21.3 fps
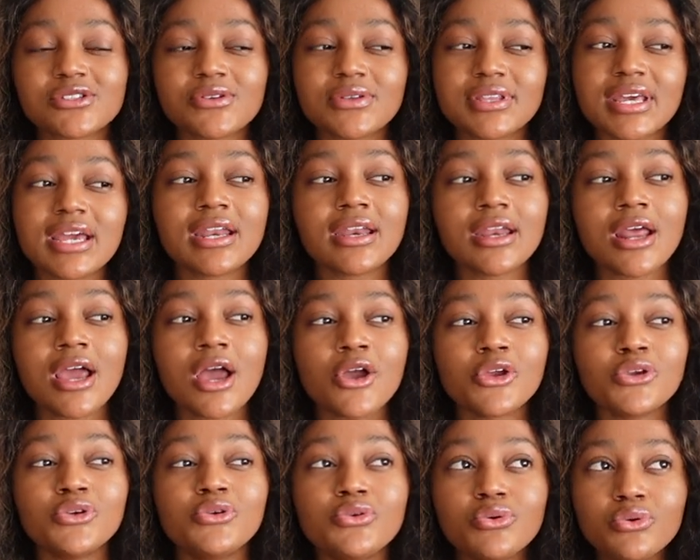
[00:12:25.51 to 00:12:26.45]
So then
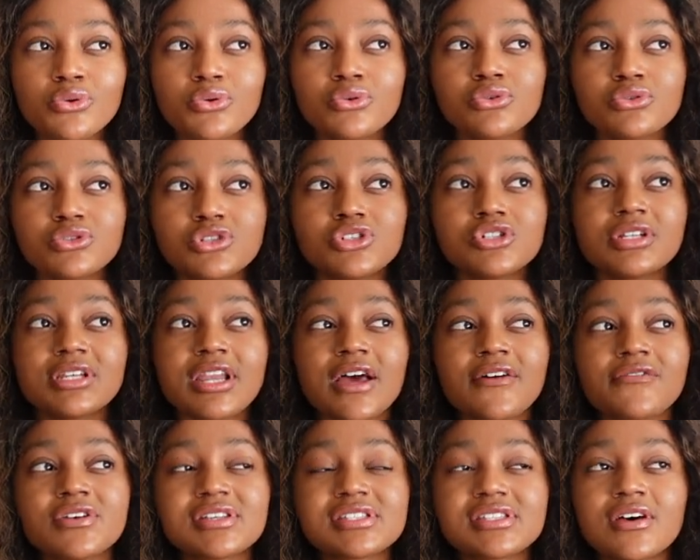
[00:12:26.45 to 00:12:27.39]
you should
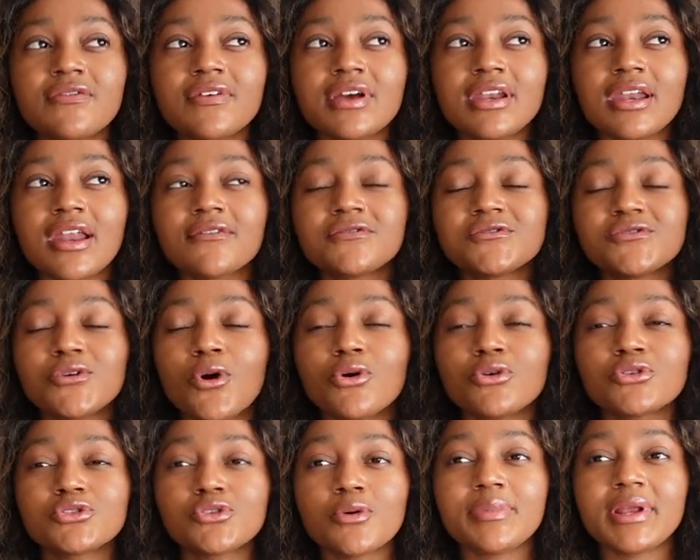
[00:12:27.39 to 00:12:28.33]
love yourself enough to
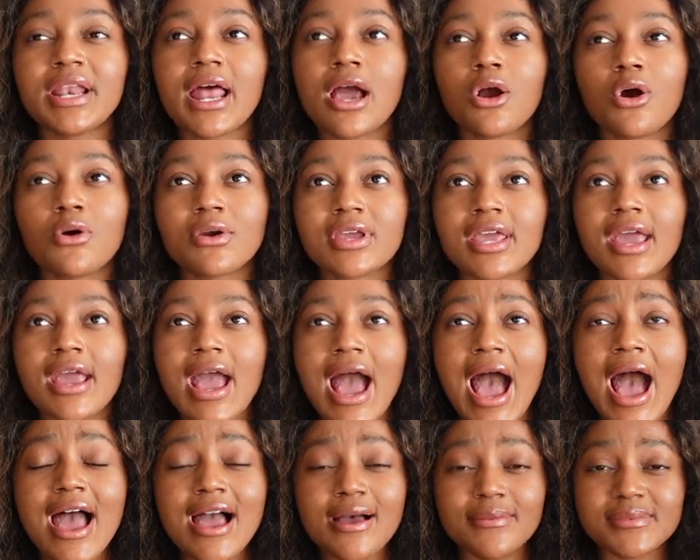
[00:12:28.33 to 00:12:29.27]
also be like, okay,
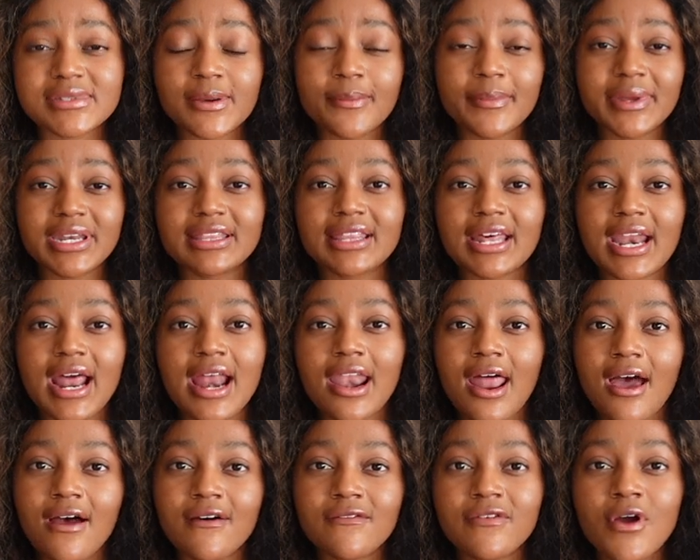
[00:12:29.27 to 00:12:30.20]
I am somebody that I
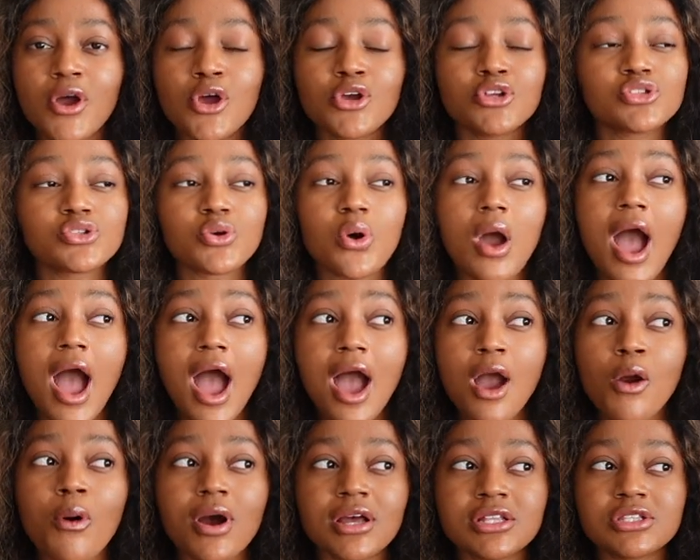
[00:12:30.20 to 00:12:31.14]
love, so
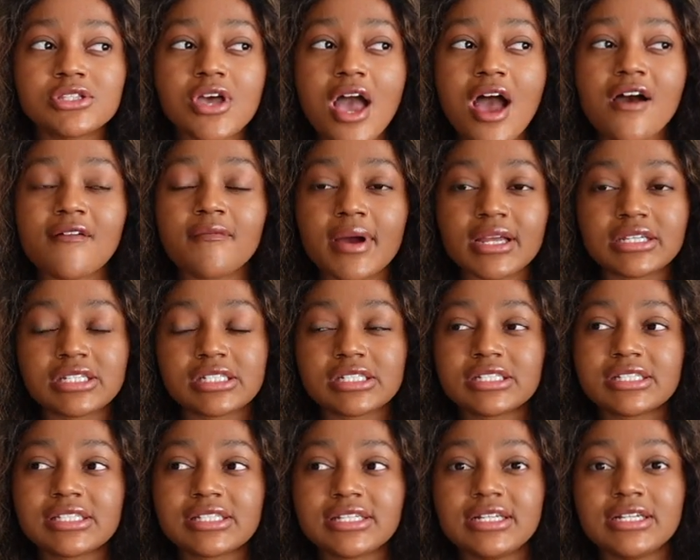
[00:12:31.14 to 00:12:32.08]
I want to have my
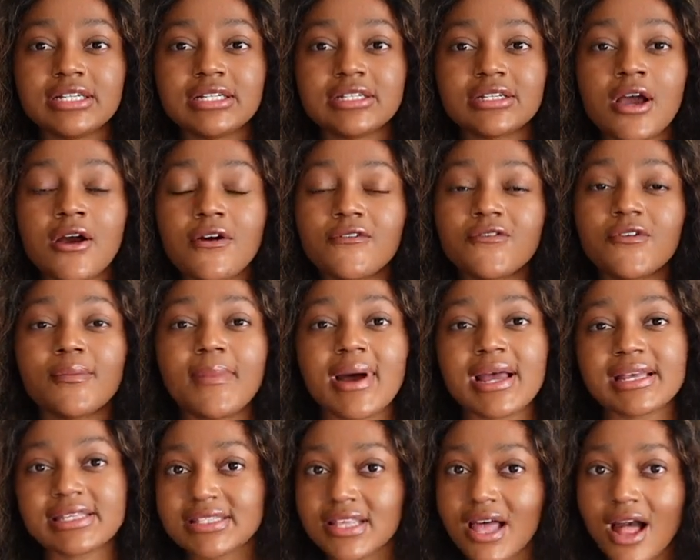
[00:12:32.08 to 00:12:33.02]
dishes cleaned for
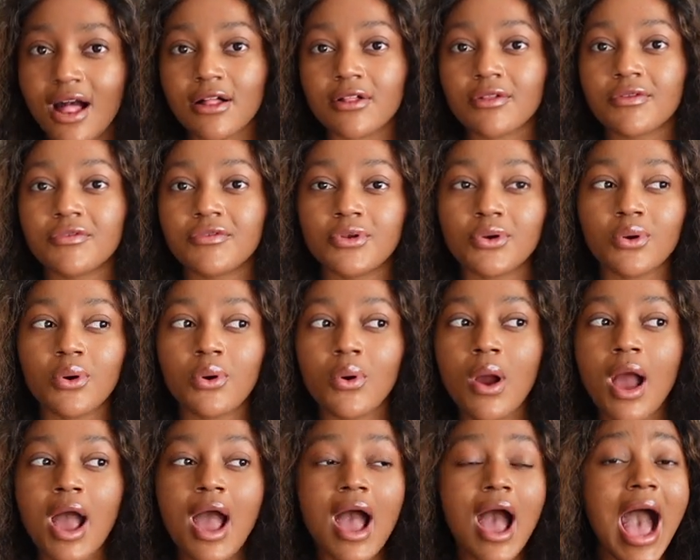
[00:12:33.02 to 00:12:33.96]
myself. You
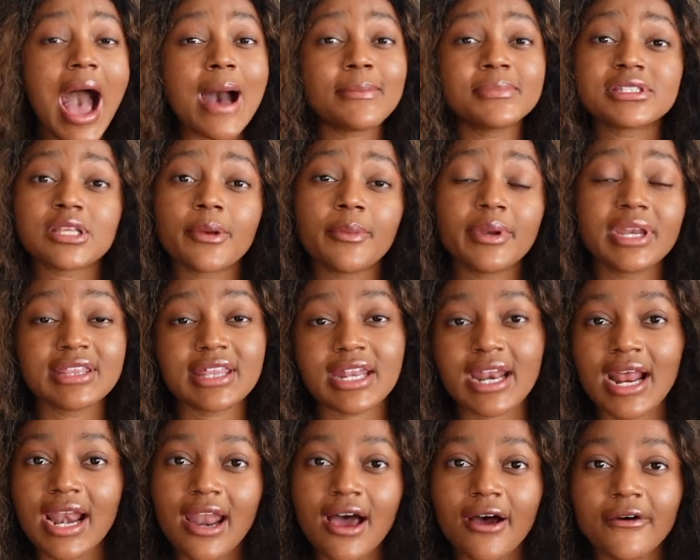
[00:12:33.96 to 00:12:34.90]
know, I'm somebody that
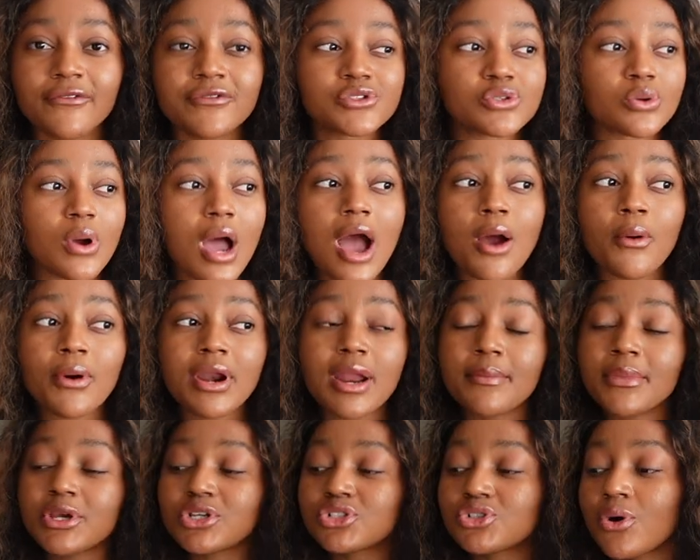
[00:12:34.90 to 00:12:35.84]
I love, so I want
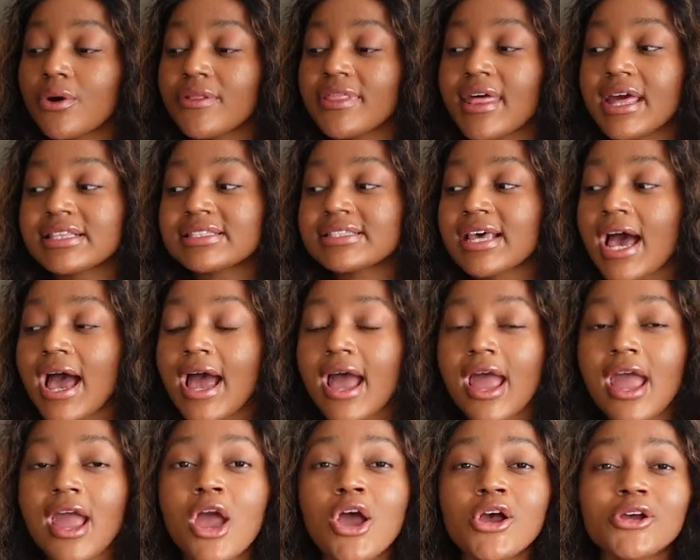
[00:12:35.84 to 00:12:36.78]
to make sure that
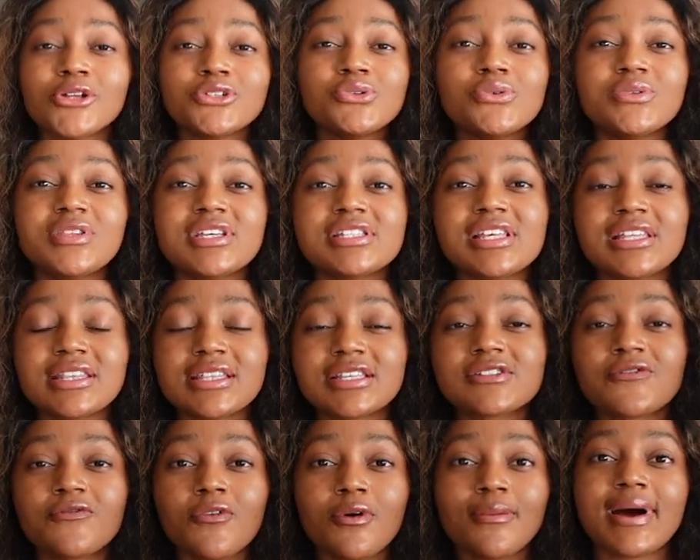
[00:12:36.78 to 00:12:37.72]
I do this and
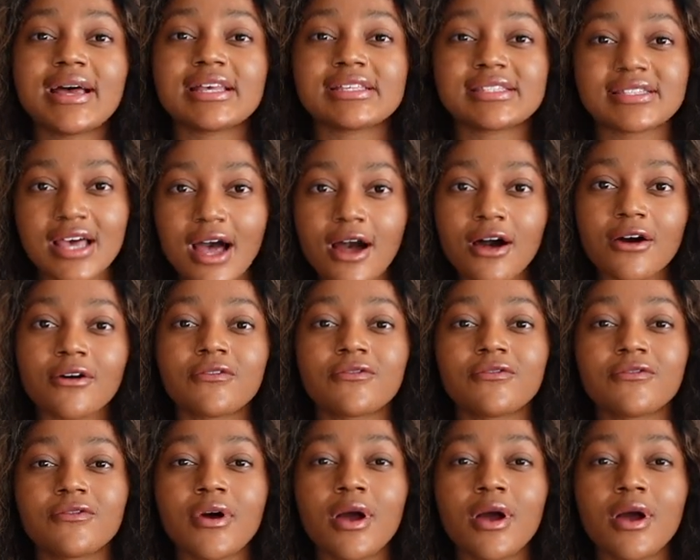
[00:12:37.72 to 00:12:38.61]
this for myself.